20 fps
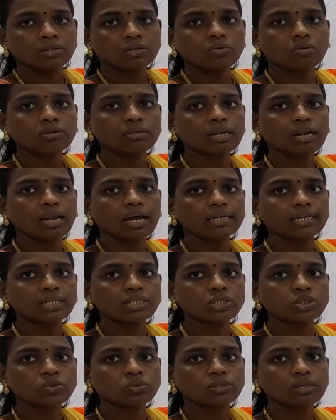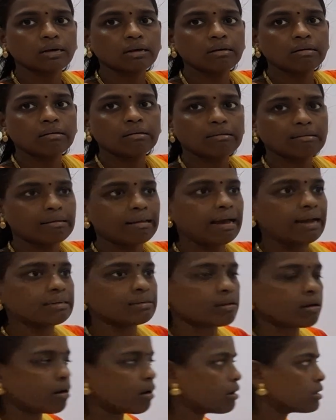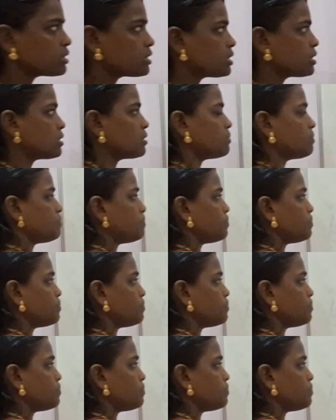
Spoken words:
Totally against to the landlords.